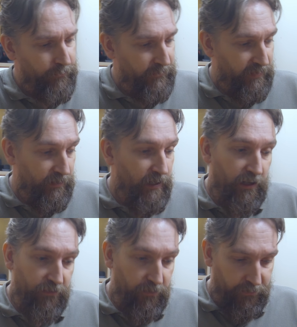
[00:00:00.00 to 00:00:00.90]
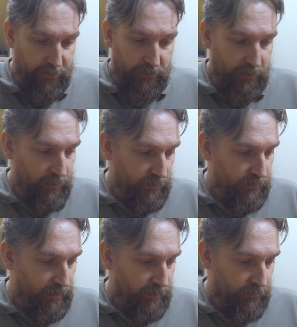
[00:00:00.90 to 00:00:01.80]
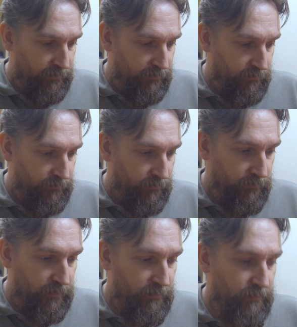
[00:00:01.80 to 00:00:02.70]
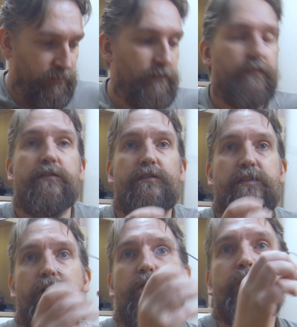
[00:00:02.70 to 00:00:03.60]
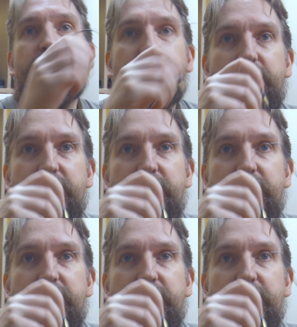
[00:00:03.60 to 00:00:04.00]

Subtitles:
The other thing is that this SmallRig